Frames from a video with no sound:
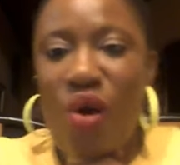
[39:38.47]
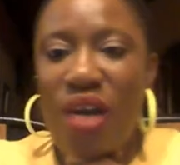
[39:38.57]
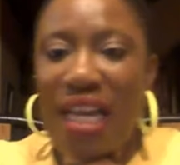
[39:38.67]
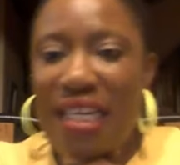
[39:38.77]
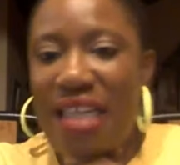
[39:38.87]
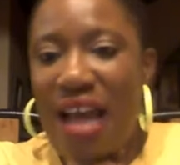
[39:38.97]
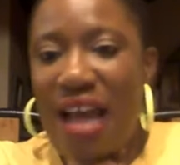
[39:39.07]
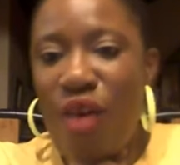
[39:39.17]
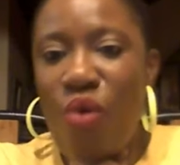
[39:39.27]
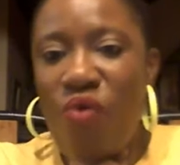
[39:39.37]
Okay,
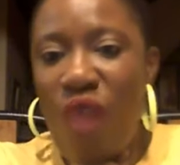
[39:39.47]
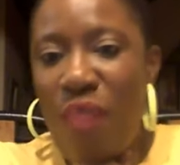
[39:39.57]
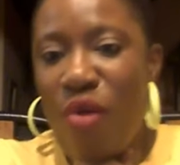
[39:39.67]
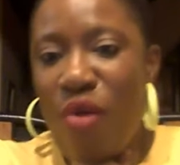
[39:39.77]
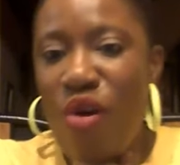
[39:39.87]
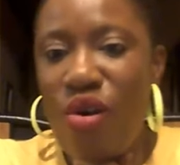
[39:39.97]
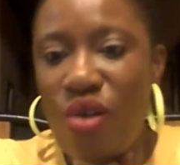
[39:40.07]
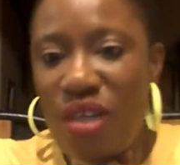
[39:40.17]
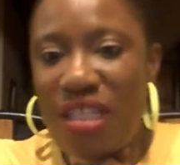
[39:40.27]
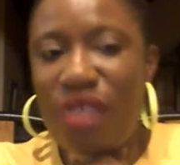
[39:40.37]
leader Ufwamo,
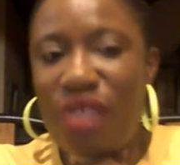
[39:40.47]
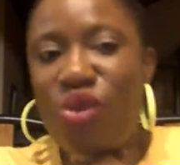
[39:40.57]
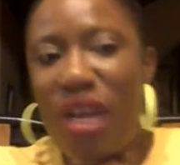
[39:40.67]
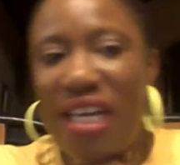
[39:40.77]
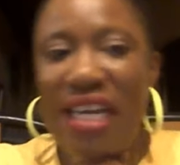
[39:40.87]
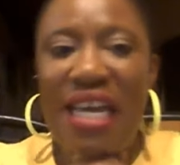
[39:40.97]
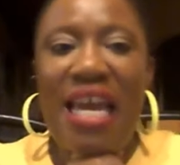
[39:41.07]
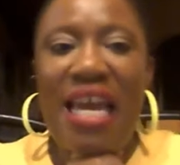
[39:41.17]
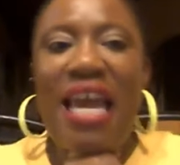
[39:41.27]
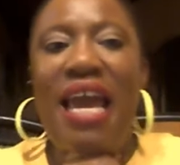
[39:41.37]
leader Ntswaki,
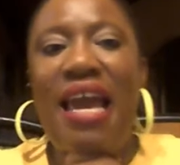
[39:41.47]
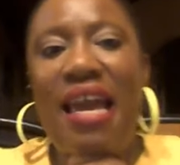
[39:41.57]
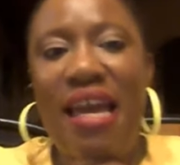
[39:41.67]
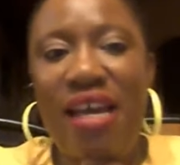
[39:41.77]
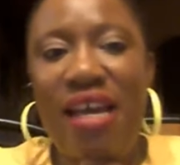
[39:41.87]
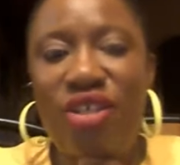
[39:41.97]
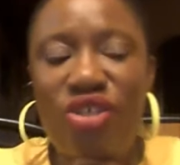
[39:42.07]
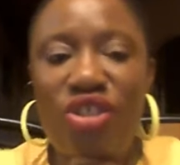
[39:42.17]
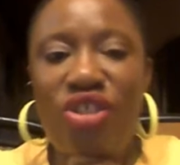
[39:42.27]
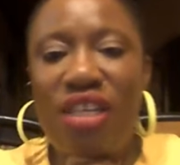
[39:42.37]
and
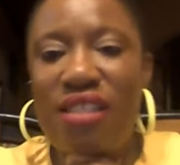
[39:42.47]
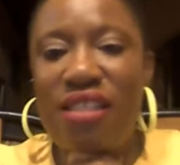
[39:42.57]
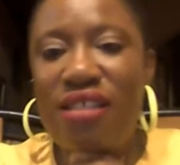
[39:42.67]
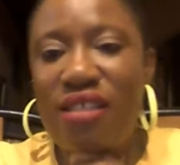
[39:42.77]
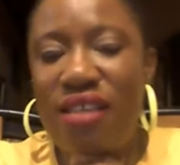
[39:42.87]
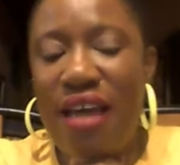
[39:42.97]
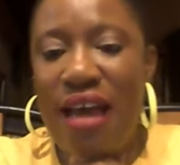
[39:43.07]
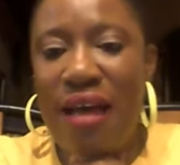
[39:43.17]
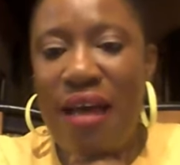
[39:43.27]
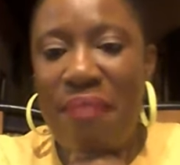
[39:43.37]
just
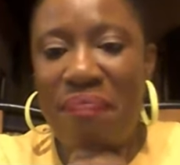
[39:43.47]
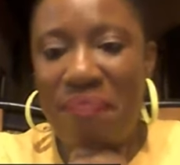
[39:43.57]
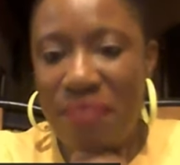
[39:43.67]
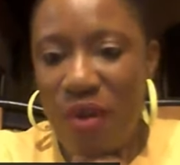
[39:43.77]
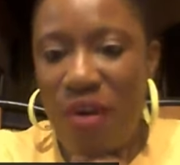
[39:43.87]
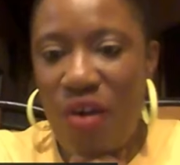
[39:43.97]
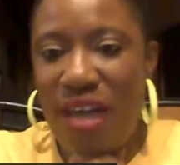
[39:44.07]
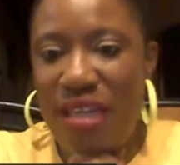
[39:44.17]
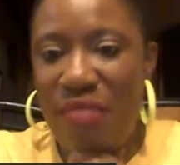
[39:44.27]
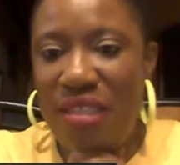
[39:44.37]
all
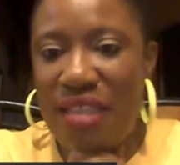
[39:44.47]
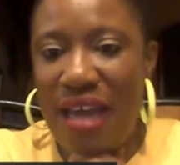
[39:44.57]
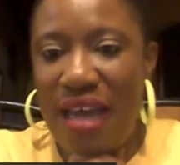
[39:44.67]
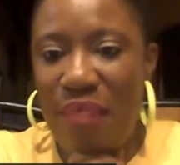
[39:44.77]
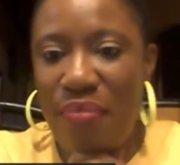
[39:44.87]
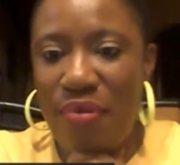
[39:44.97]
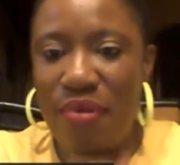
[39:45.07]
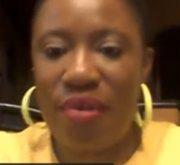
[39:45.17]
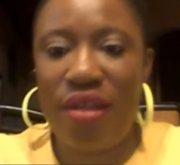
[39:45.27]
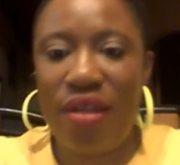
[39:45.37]
right, let me type
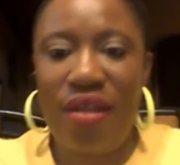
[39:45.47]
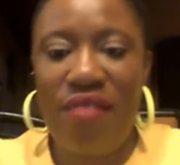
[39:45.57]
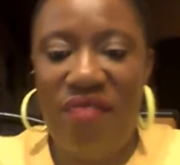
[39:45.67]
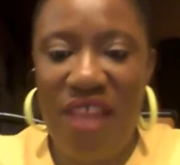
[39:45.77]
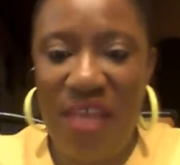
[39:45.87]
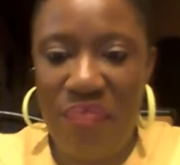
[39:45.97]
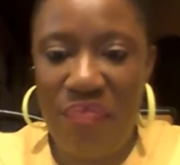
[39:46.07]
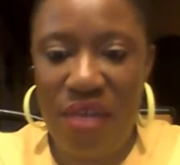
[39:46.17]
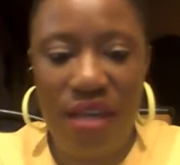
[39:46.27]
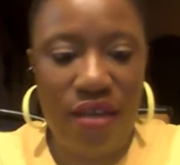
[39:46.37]

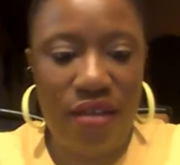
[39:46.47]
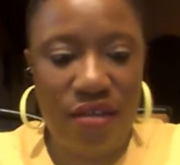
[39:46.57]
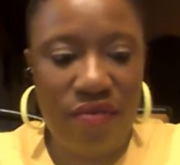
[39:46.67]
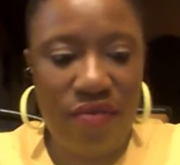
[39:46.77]
vaping.